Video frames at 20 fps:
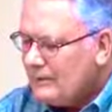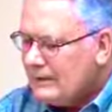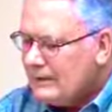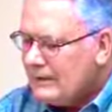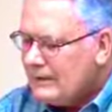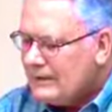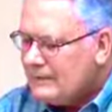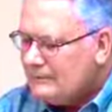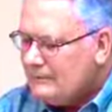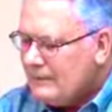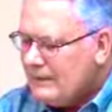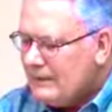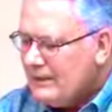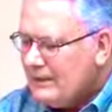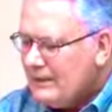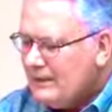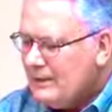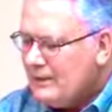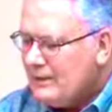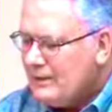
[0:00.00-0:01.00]
These
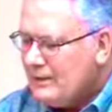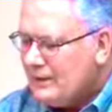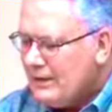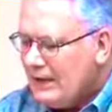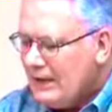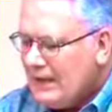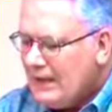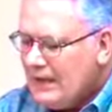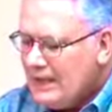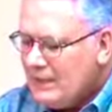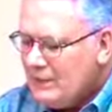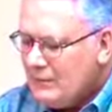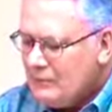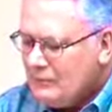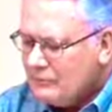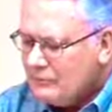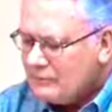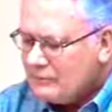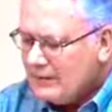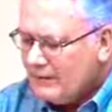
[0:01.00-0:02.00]
be they
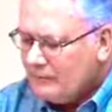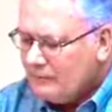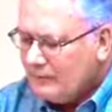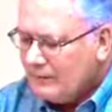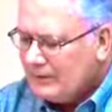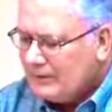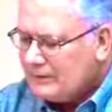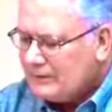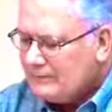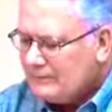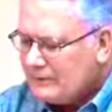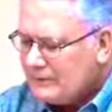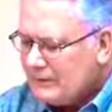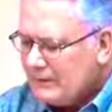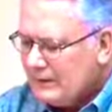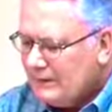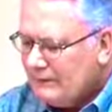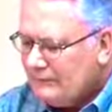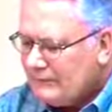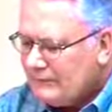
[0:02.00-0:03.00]
who separate
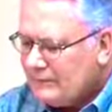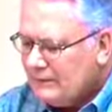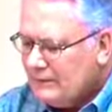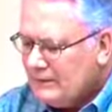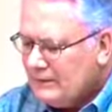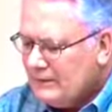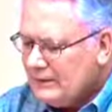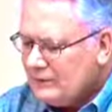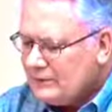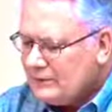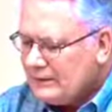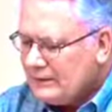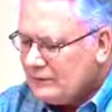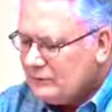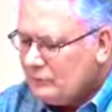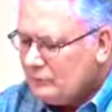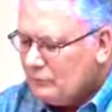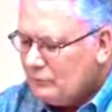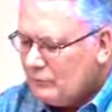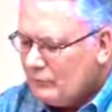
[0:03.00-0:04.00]
themselves
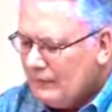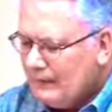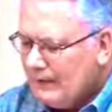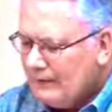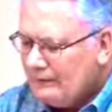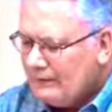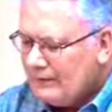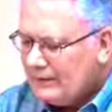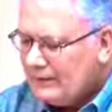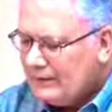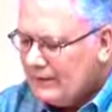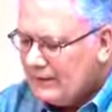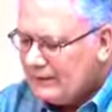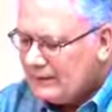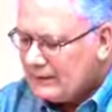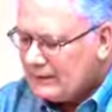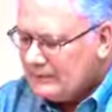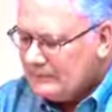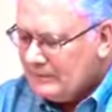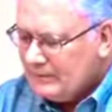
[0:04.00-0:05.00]
sensual, having not
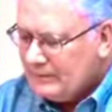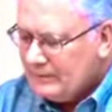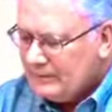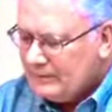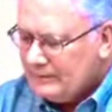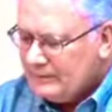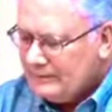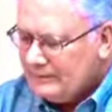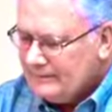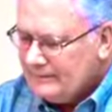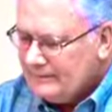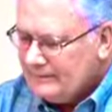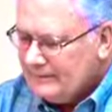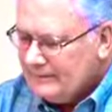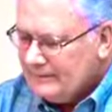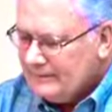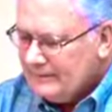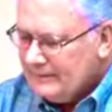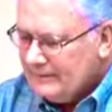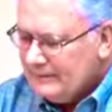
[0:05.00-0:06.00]
the Spirit.
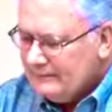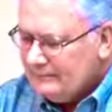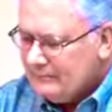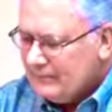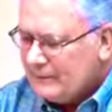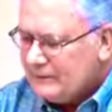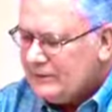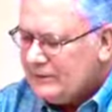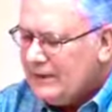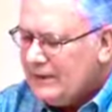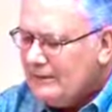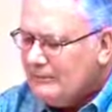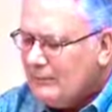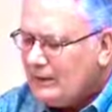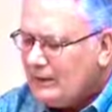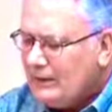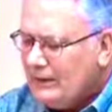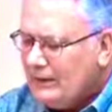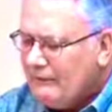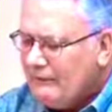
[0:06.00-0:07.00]
But ye,
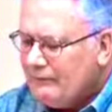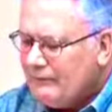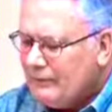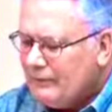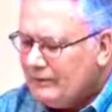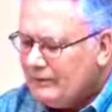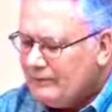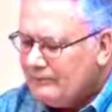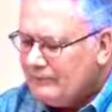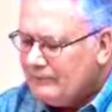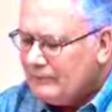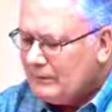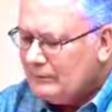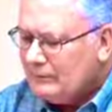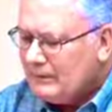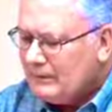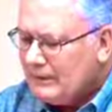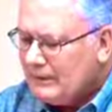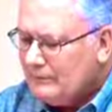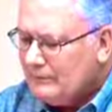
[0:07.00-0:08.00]
beloved,
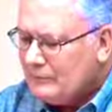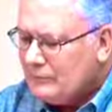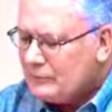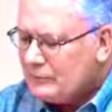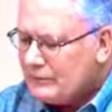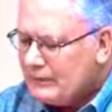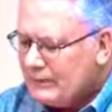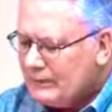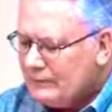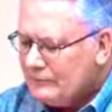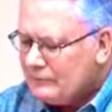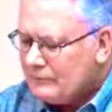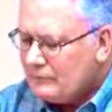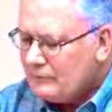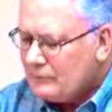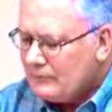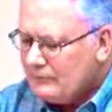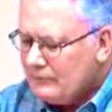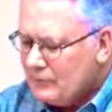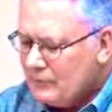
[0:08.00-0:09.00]
building up yourselves
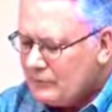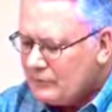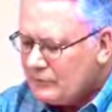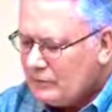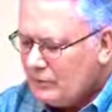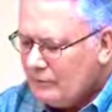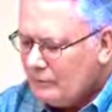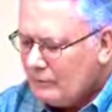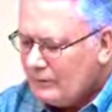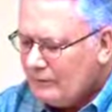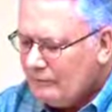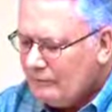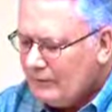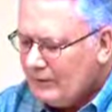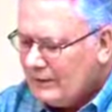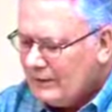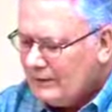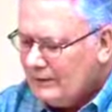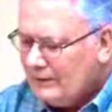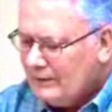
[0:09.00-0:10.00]
on the most holy
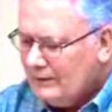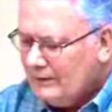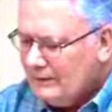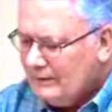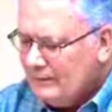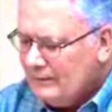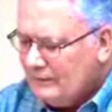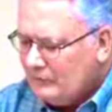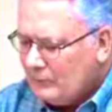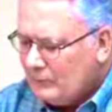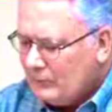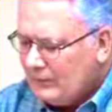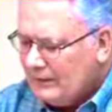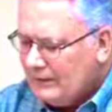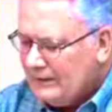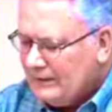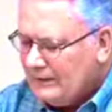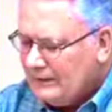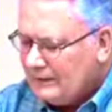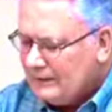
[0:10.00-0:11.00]
faith,
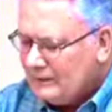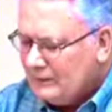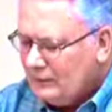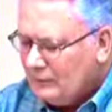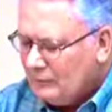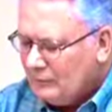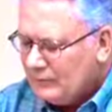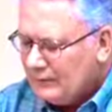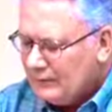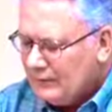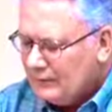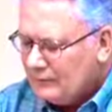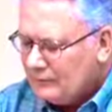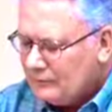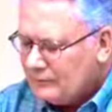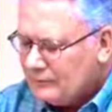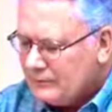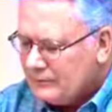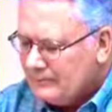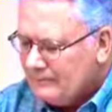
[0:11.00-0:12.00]
praying in the Holy
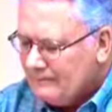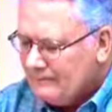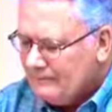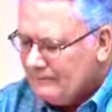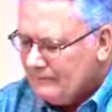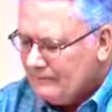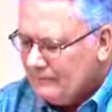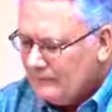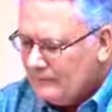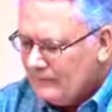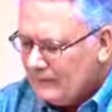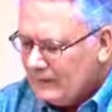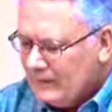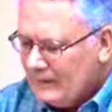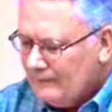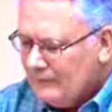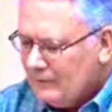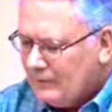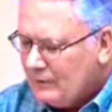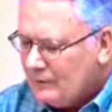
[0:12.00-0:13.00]
Ghost,
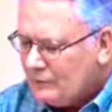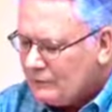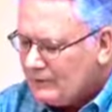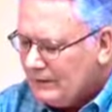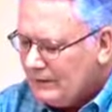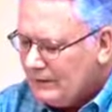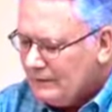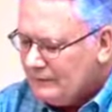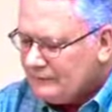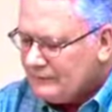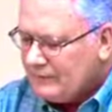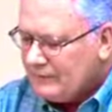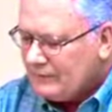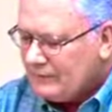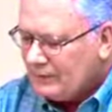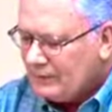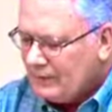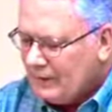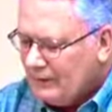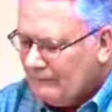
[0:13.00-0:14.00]
keeping yourselves
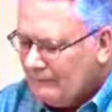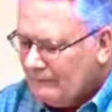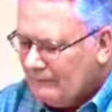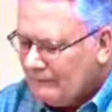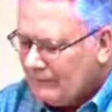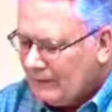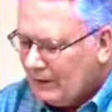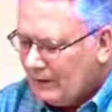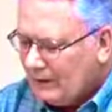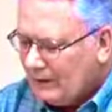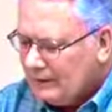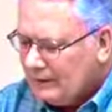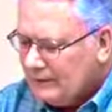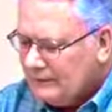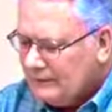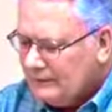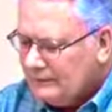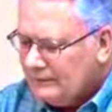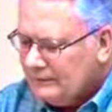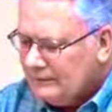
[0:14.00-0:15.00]
in the love of God,